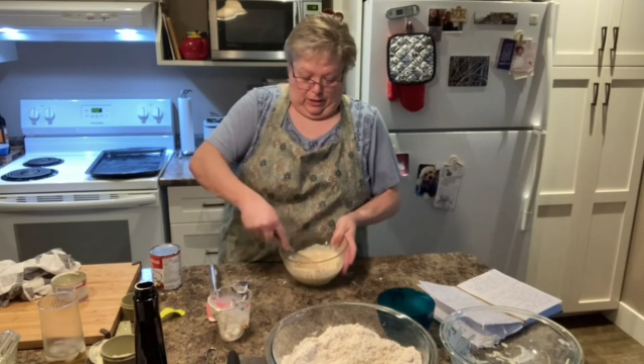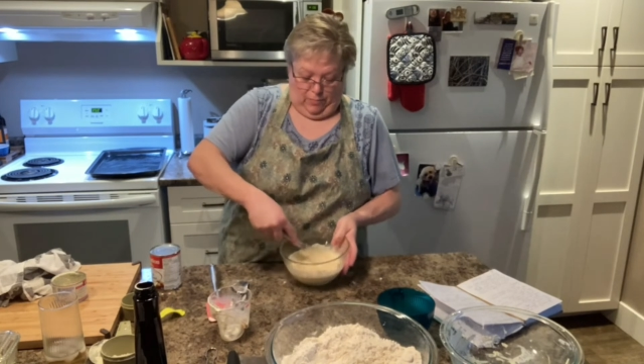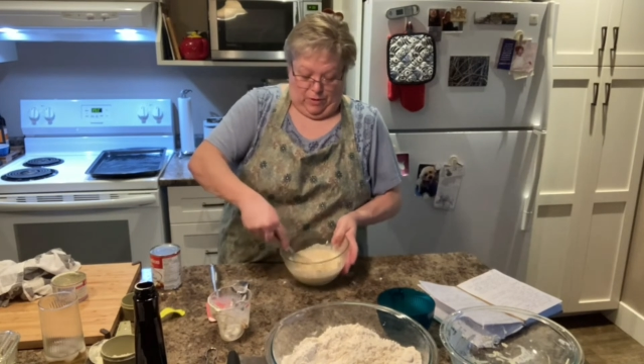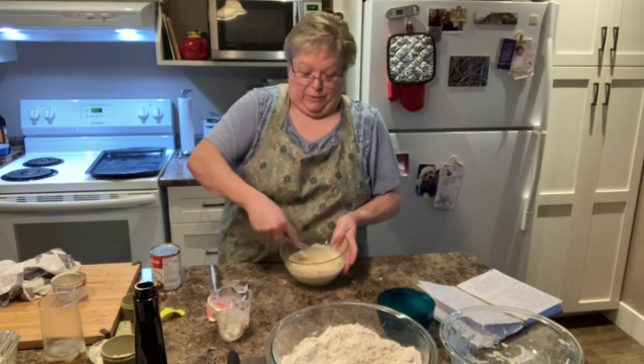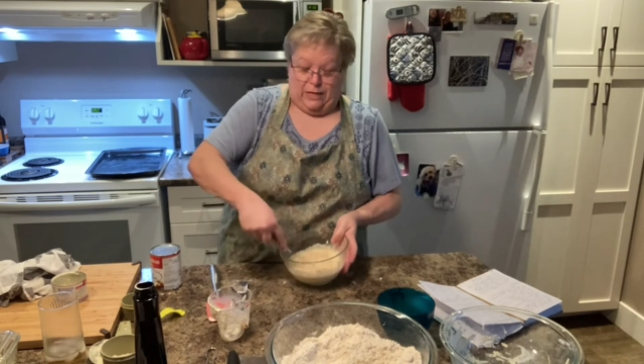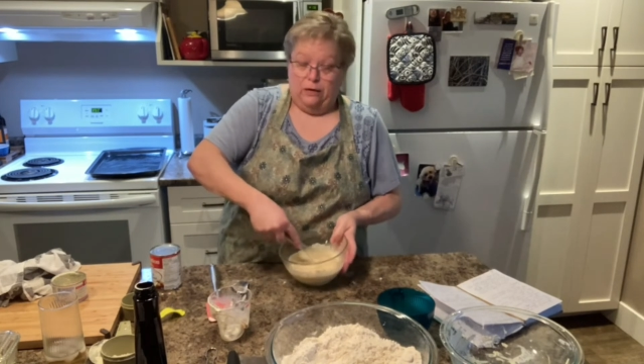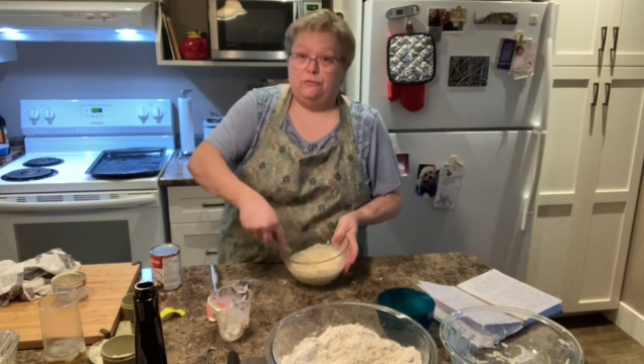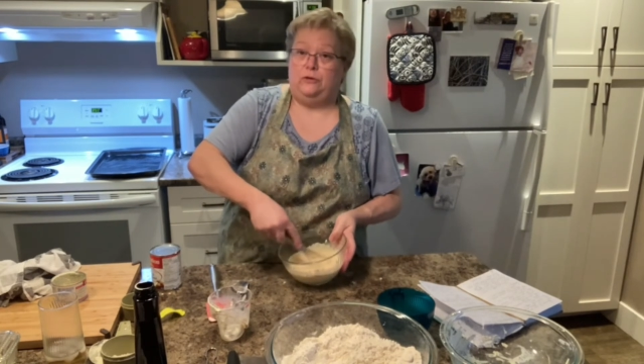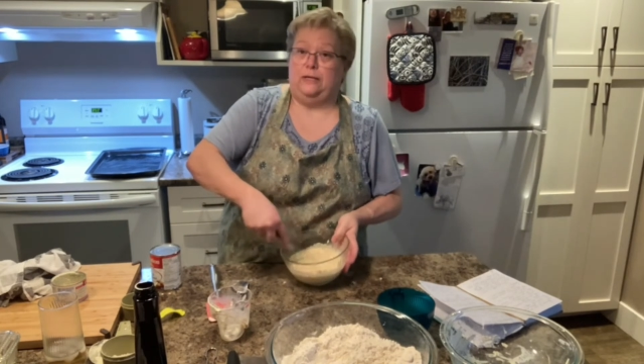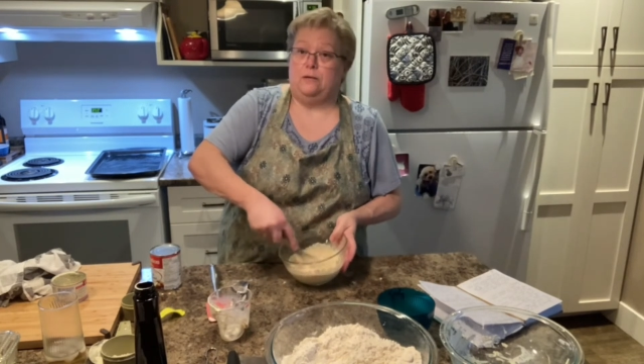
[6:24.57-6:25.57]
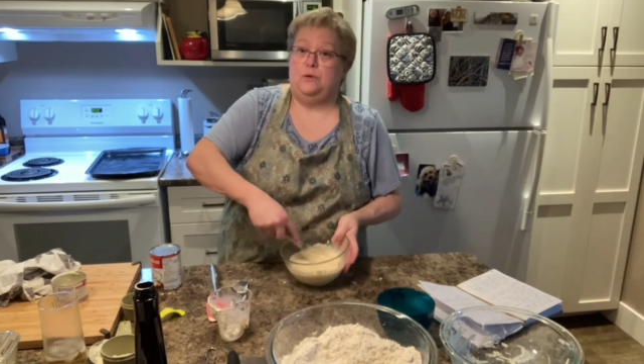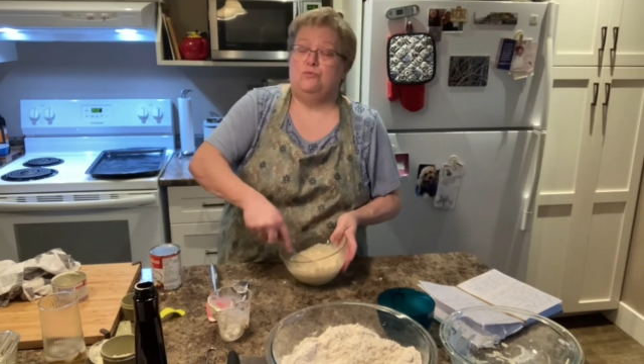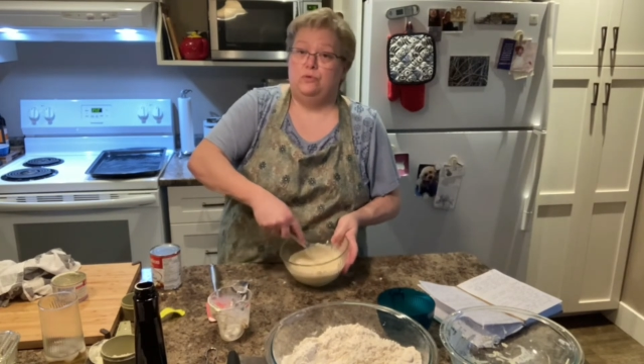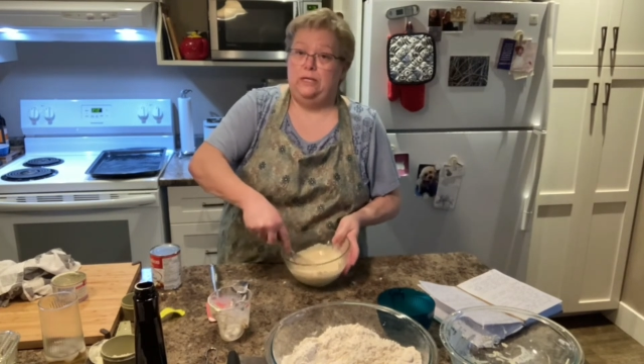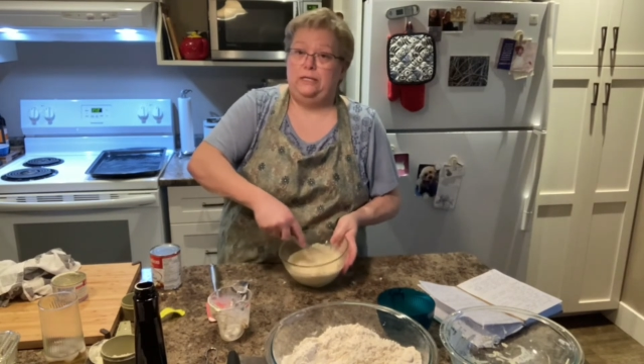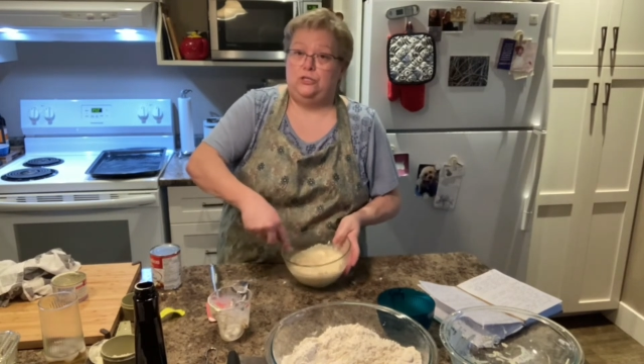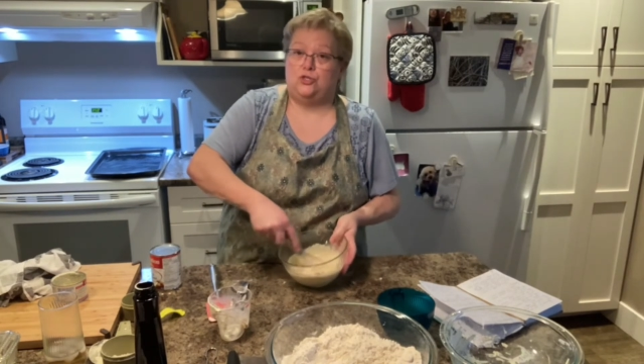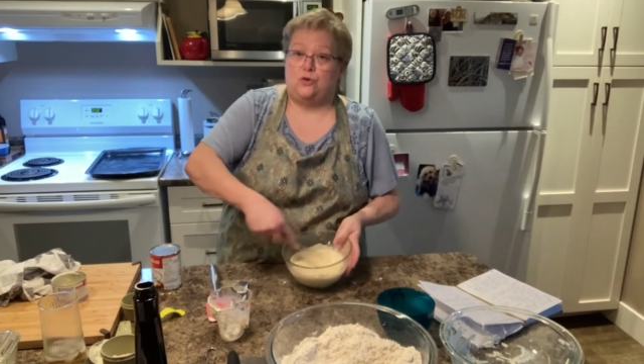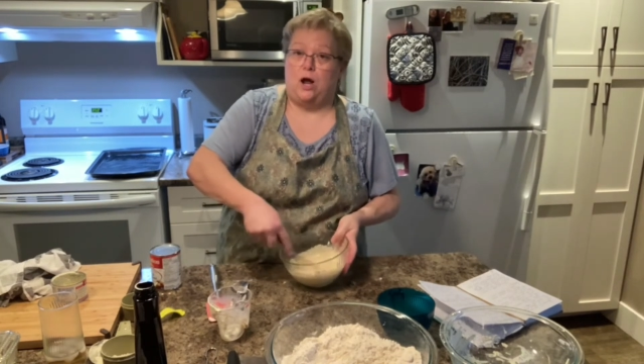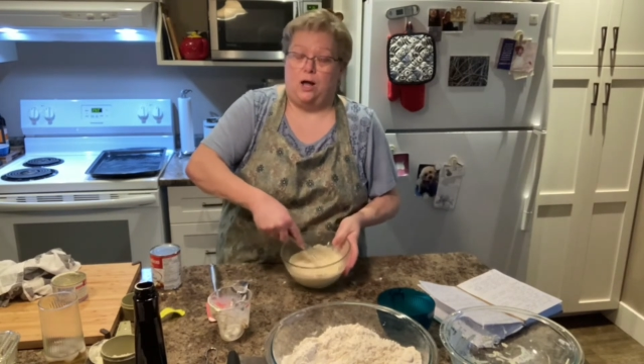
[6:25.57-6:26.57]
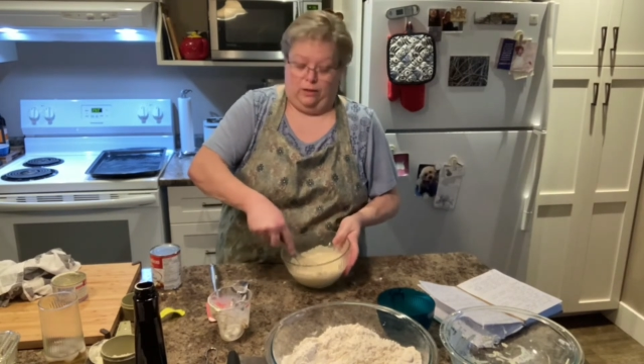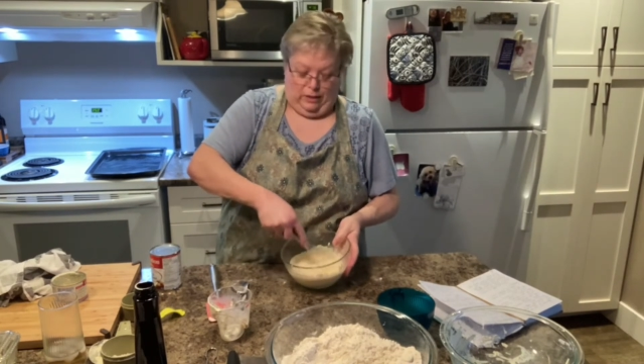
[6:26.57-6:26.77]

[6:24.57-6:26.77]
But be careful, it can be really strong.